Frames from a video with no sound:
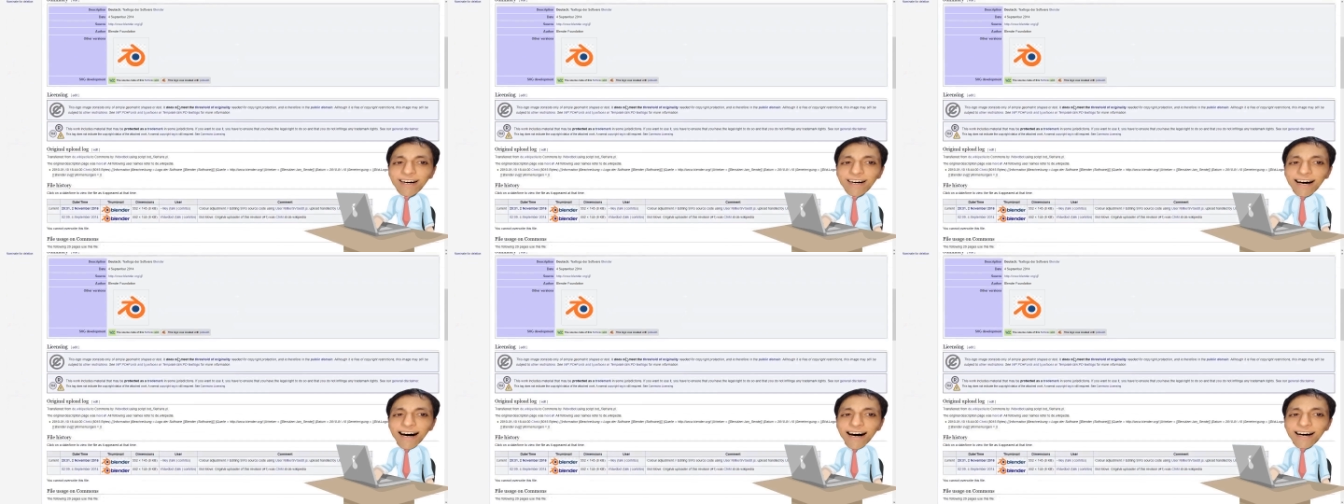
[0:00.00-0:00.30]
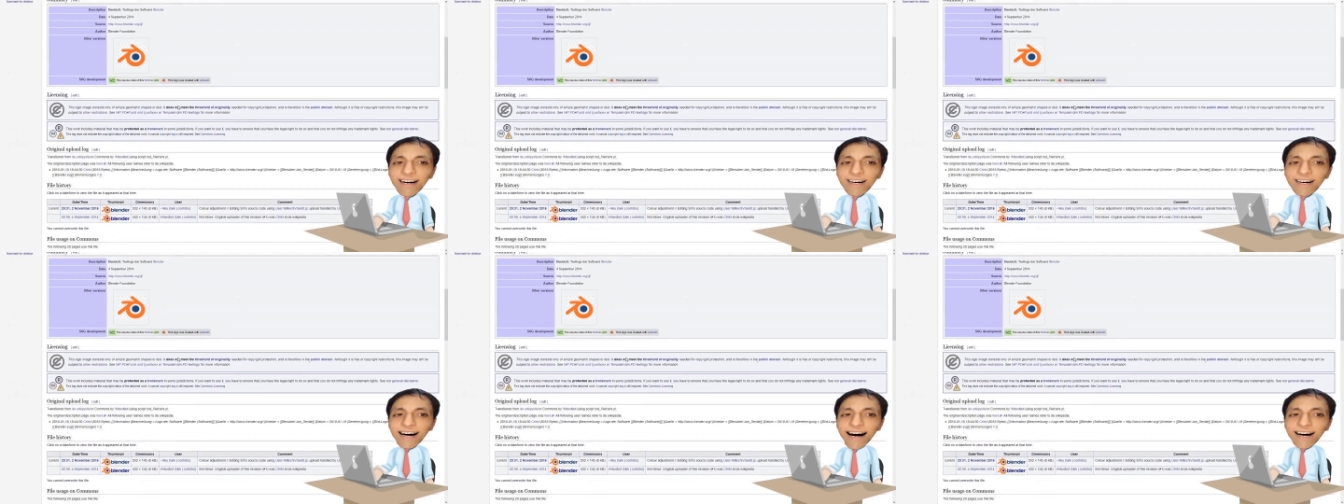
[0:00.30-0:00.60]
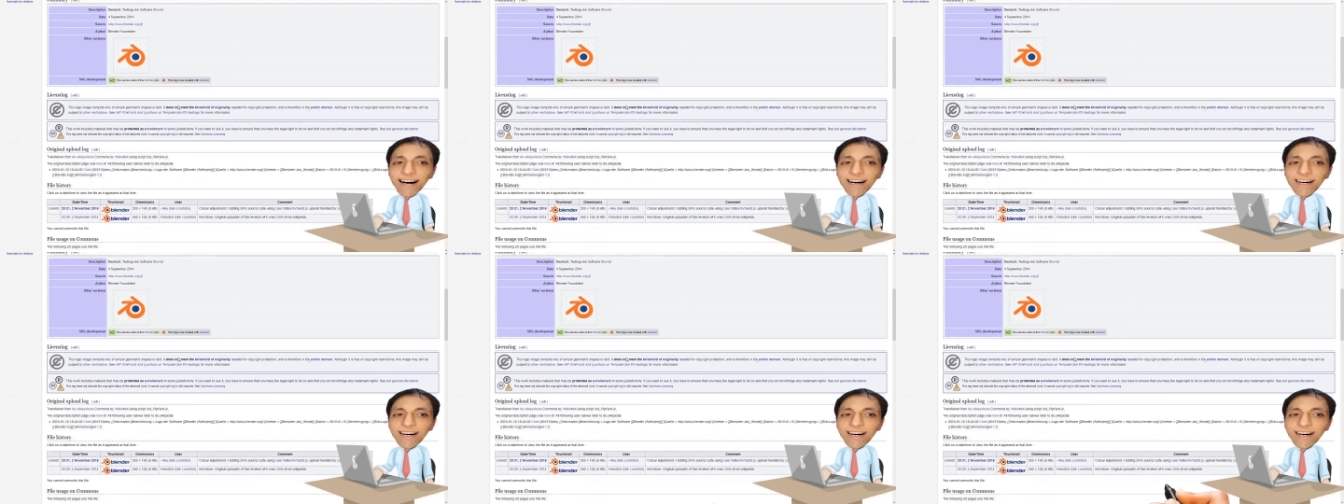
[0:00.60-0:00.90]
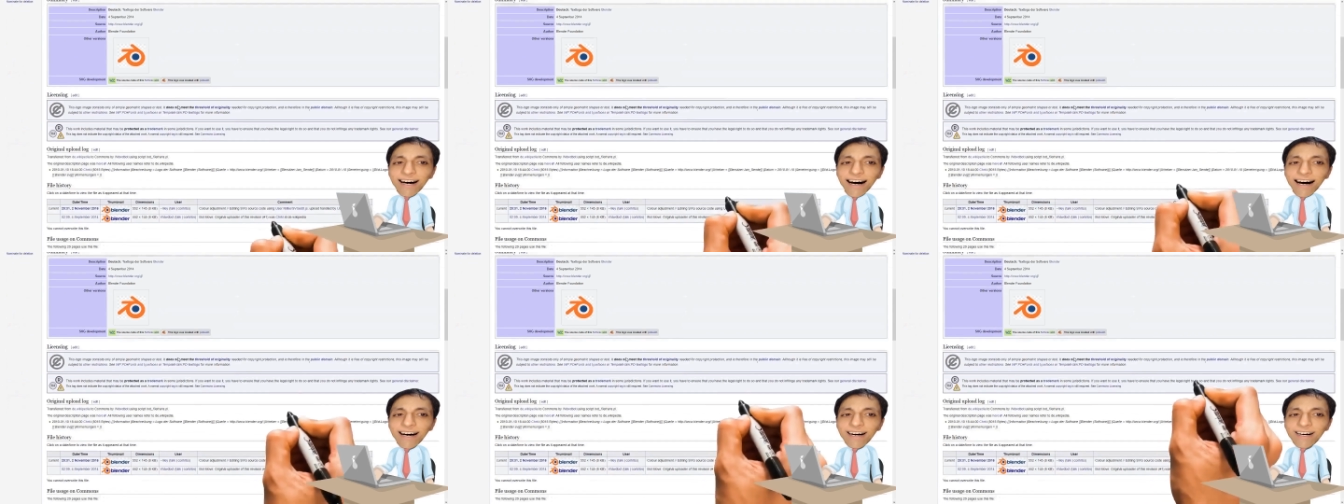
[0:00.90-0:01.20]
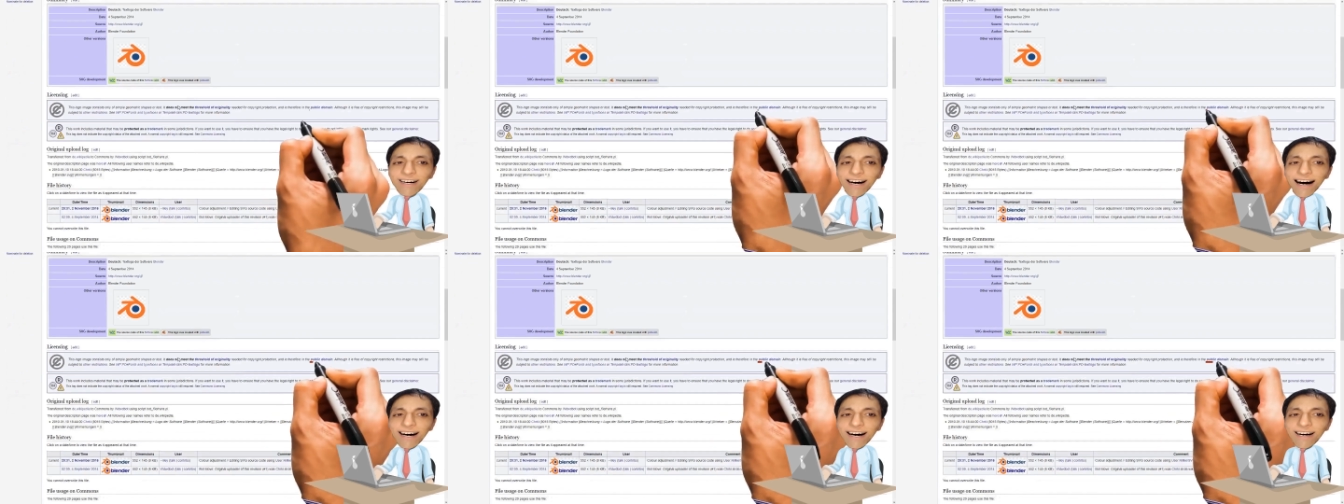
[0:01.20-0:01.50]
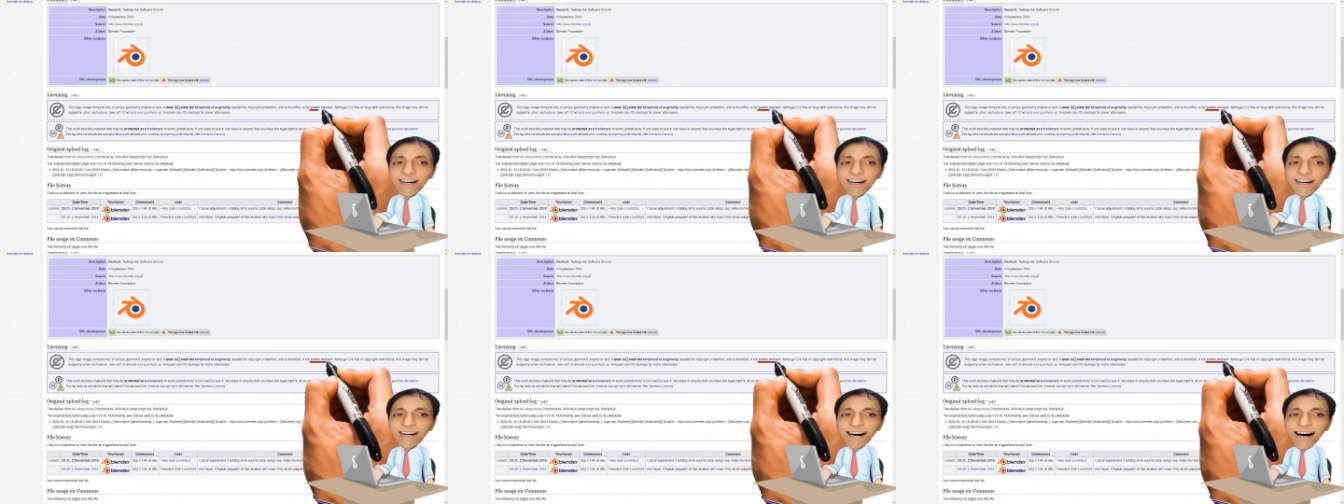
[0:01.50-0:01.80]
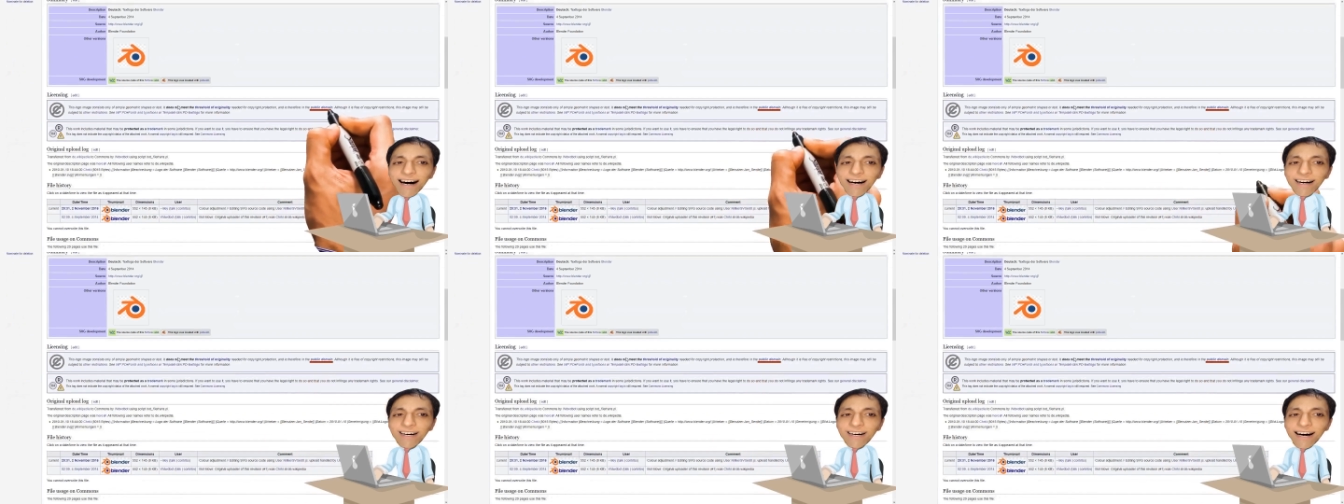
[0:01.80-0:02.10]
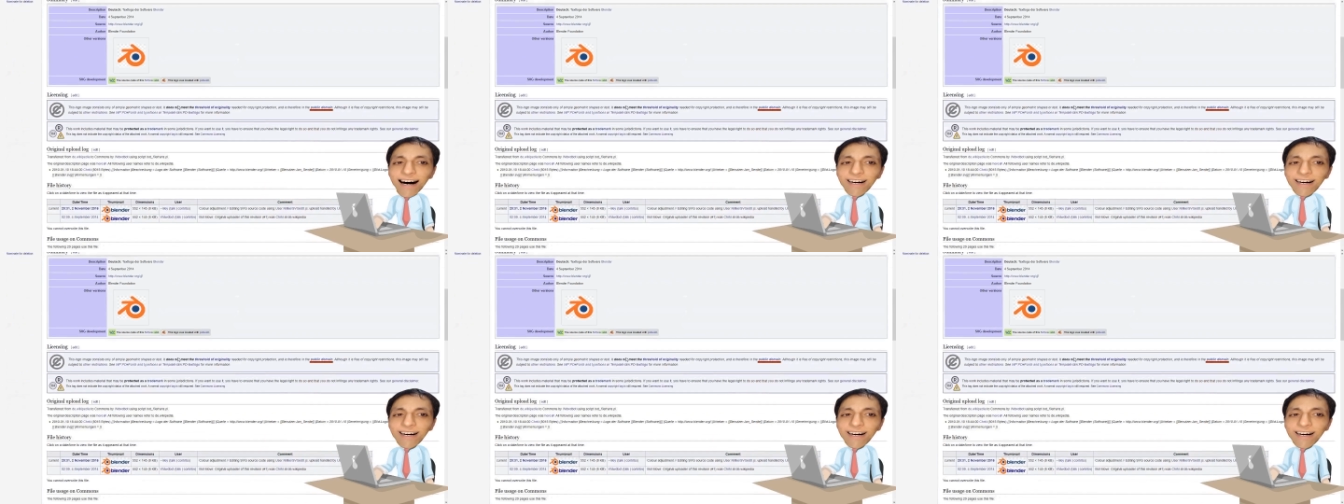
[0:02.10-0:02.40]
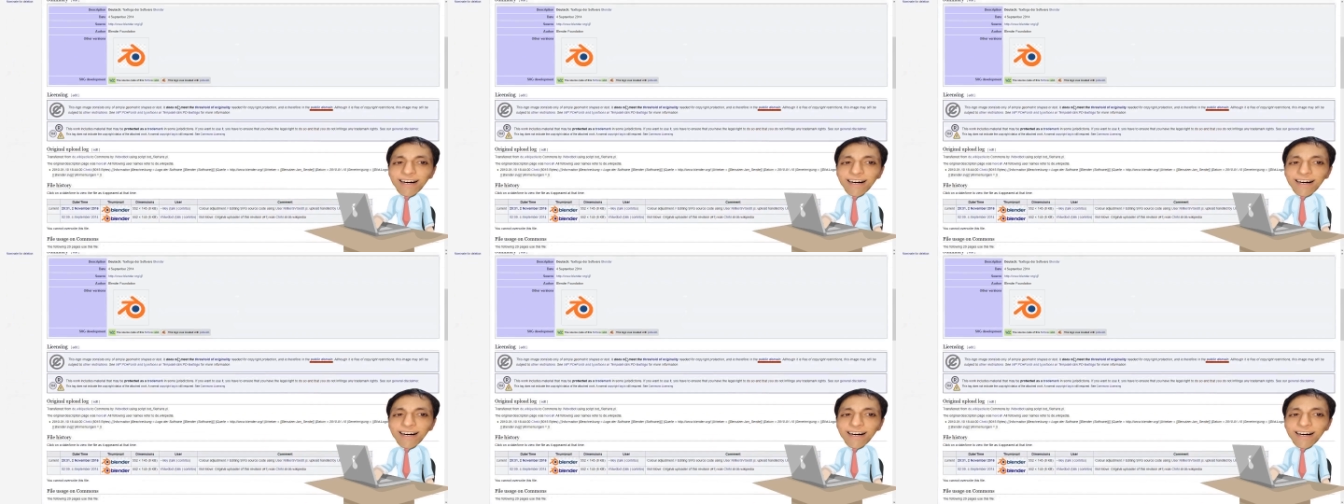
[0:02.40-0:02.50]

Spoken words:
Okay, here it says public domain.